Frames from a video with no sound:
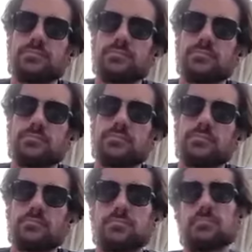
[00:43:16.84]

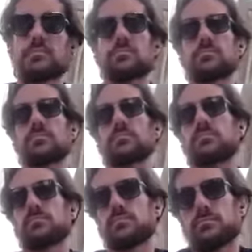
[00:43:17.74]

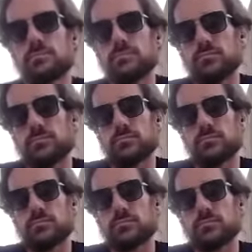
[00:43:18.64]

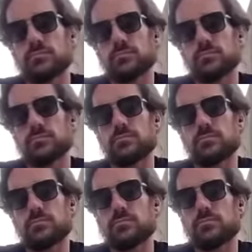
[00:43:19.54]

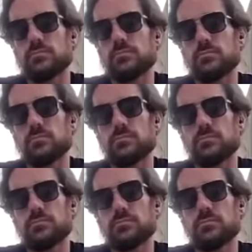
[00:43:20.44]

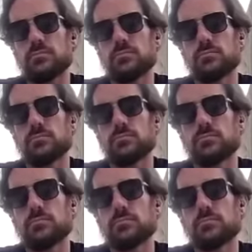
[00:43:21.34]

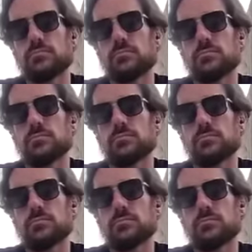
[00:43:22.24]

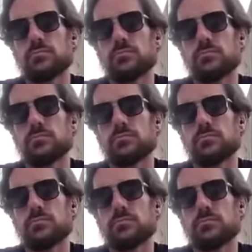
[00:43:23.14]

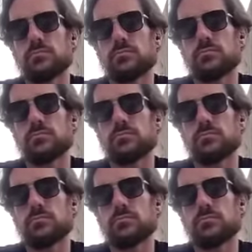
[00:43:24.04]
(silent)